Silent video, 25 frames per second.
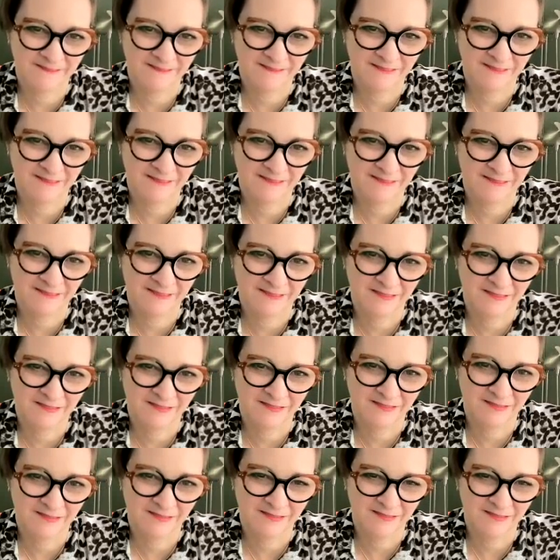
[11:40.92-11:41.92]

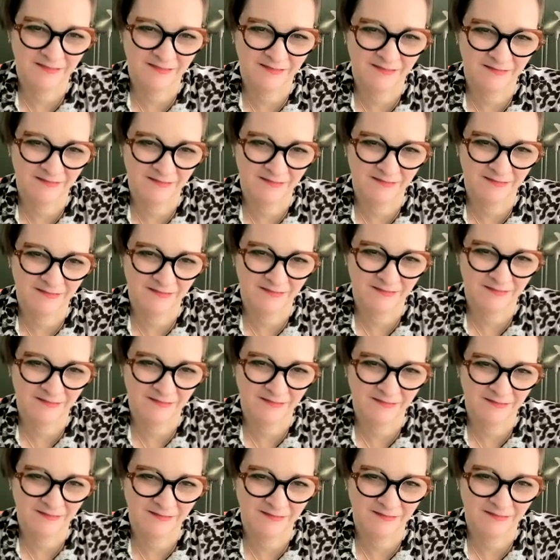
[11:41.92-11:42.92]

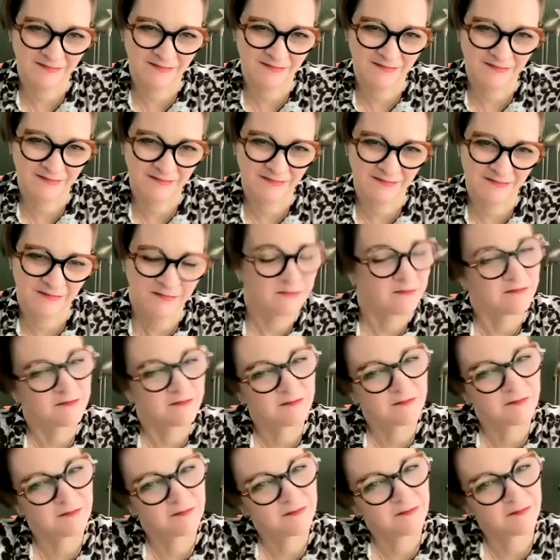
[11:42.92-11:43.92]

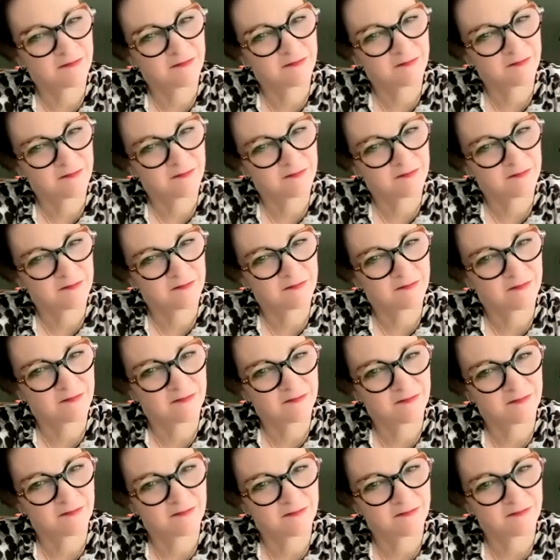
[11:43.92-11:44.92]

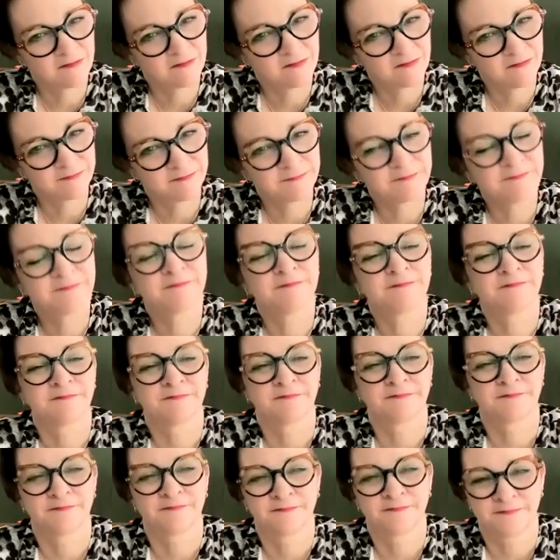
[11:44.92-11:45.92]

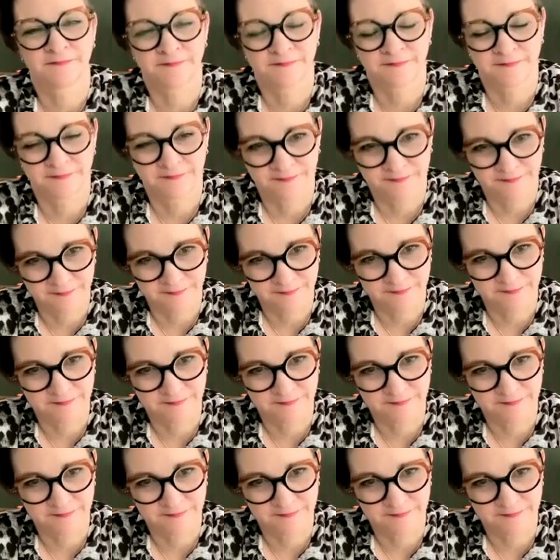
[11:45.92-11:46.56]
(not speaking)